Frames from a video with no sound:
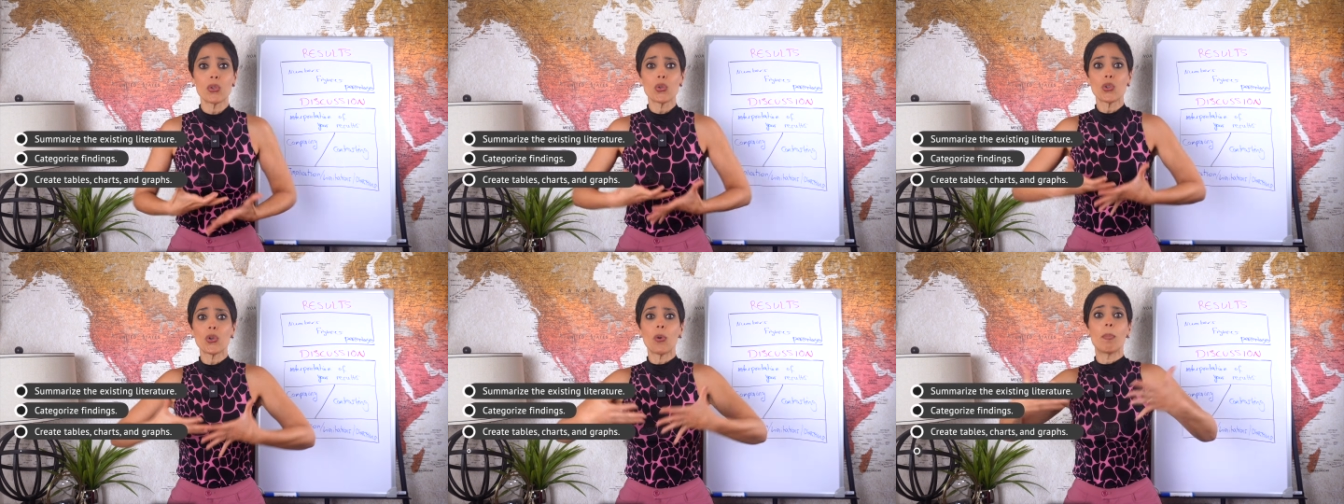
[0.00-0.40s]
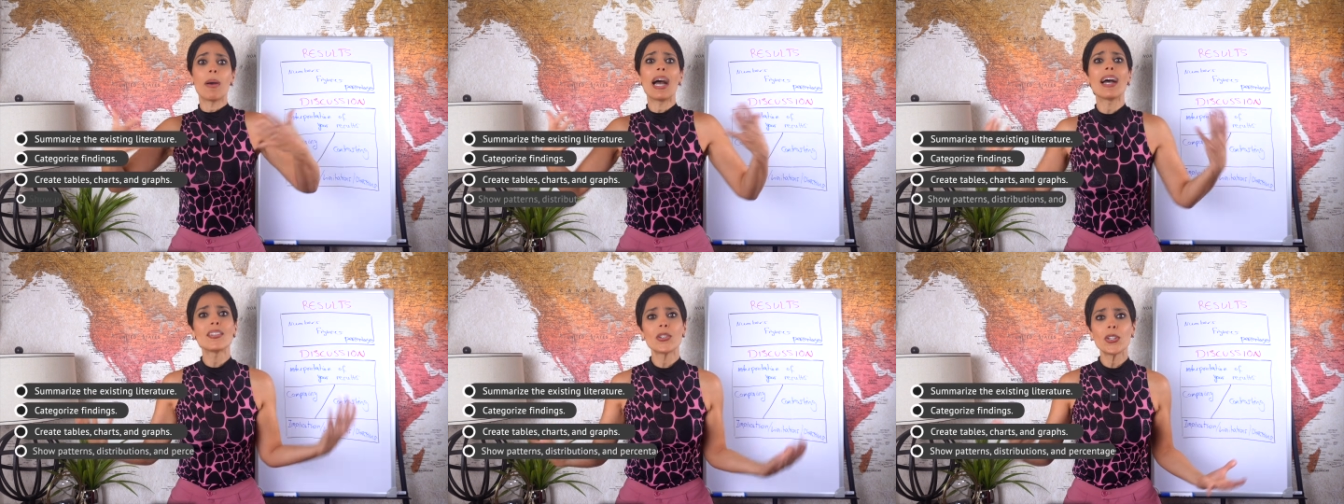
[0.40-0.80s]
You show
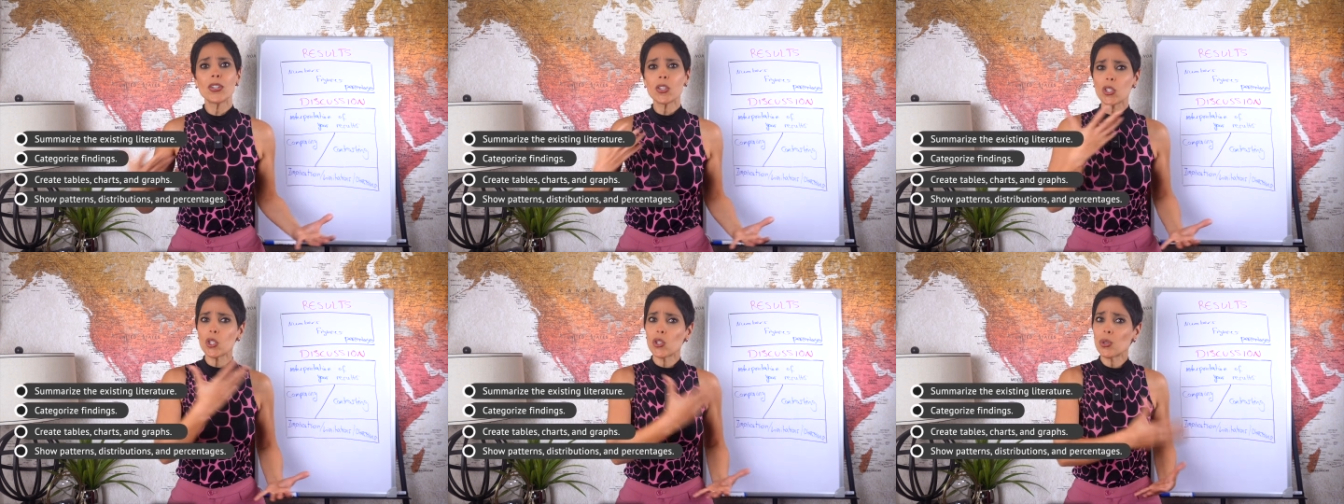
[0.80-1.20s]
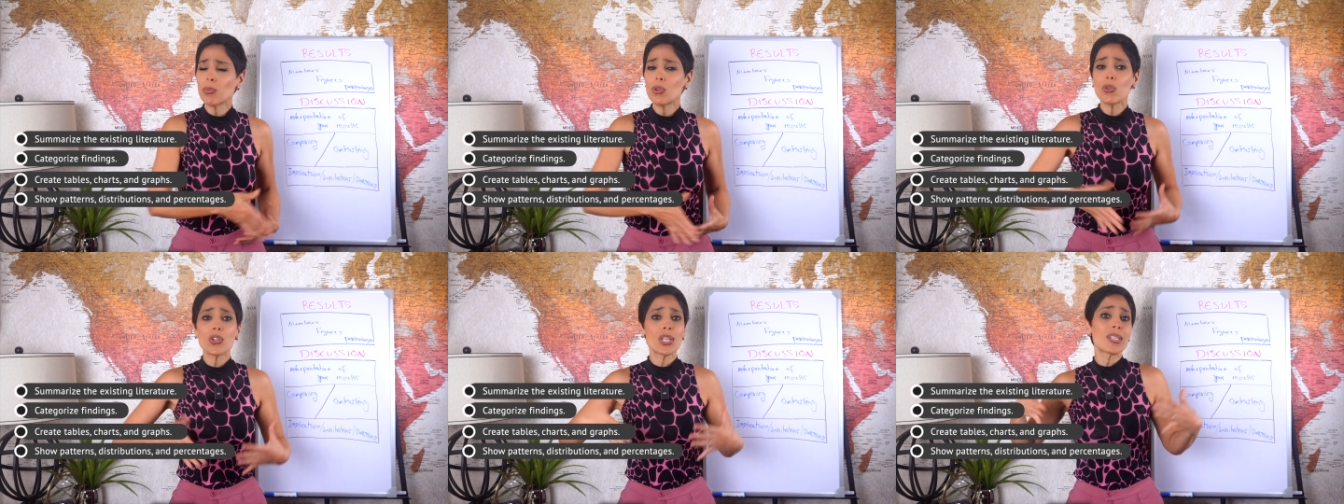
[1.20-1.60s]
patterns,
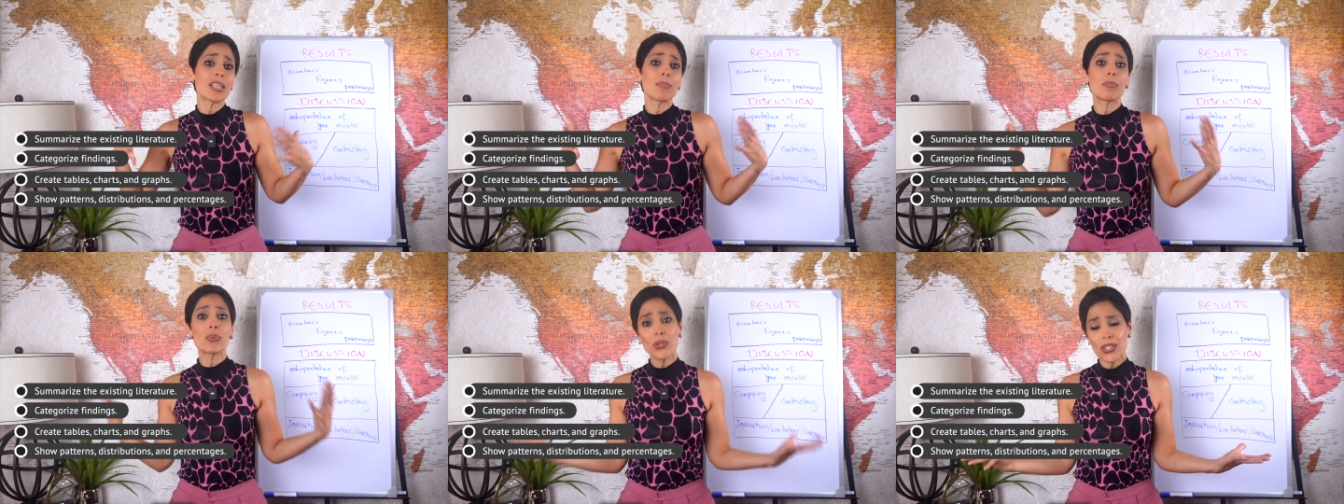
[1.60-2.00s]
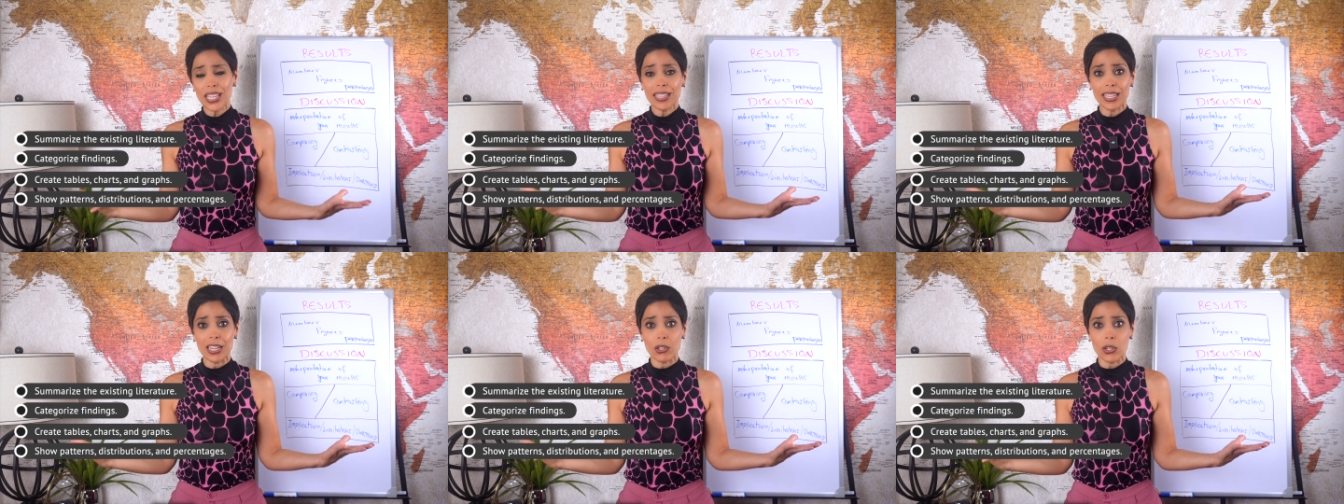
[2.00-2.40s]
distributions, and
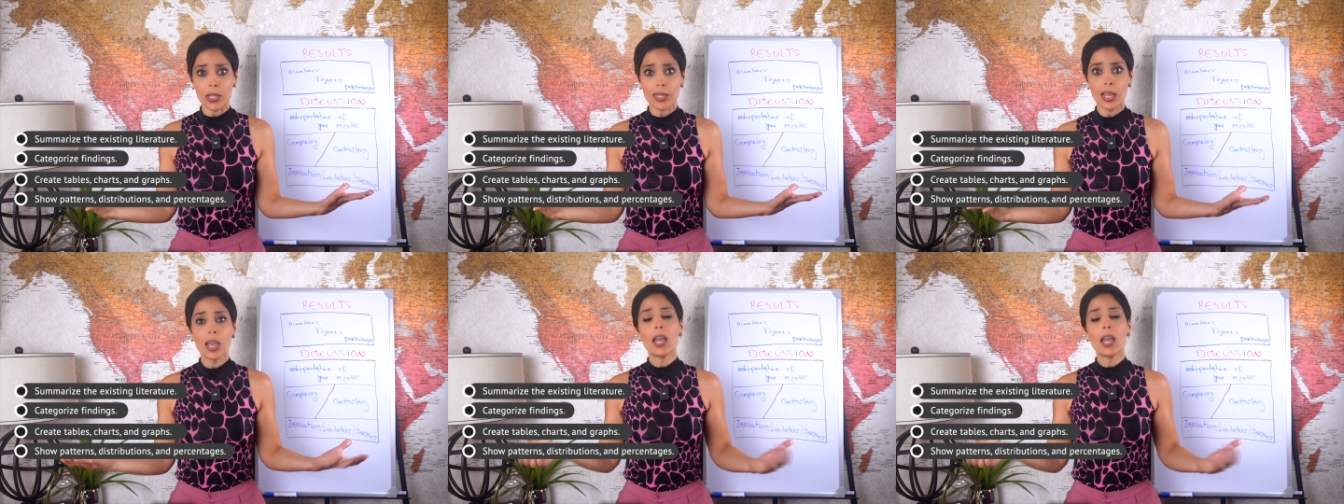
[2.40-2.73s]
percentages.